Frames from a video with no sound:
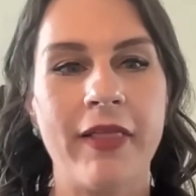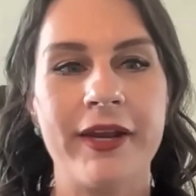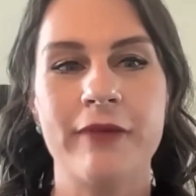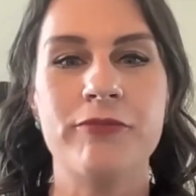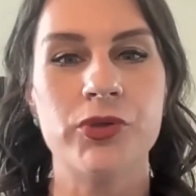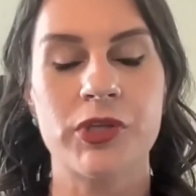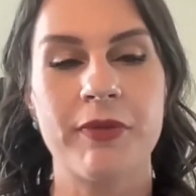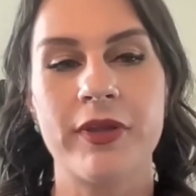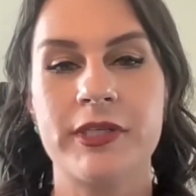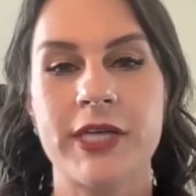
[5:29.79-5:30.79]
let him do
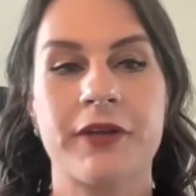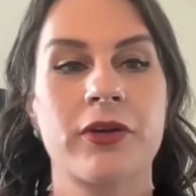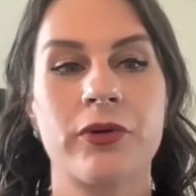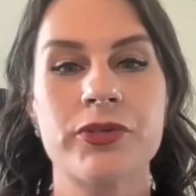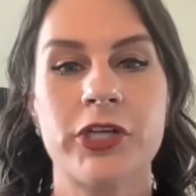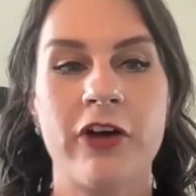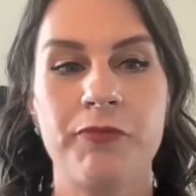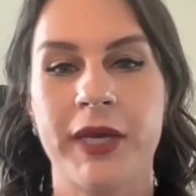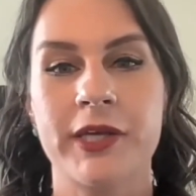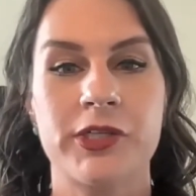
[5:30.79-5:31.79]
some of the technical
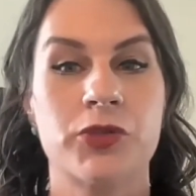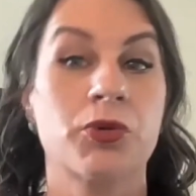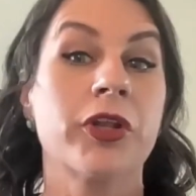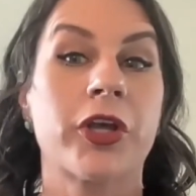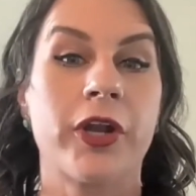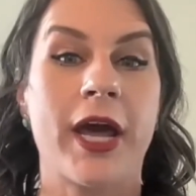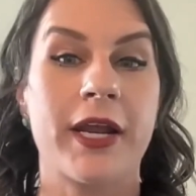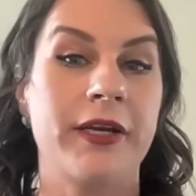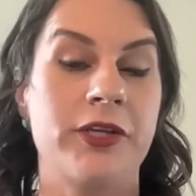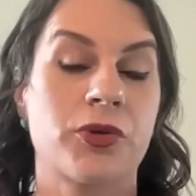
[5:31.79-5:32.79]
stuff because he's really good
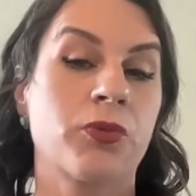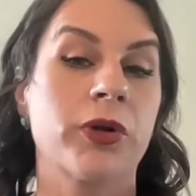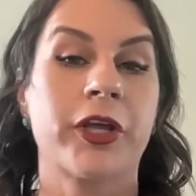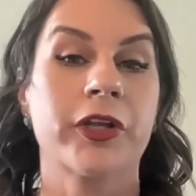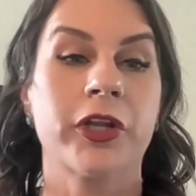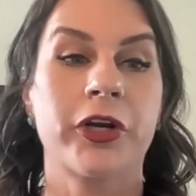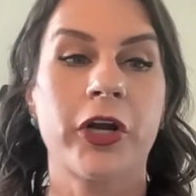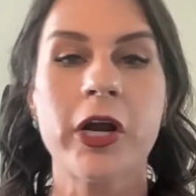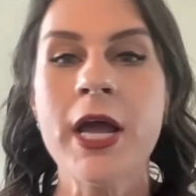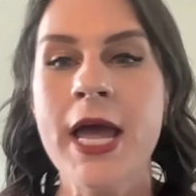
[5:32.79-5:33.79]
at it and he's a really good
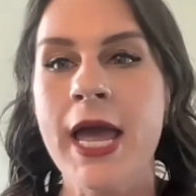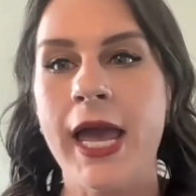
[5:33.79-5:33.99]
learner.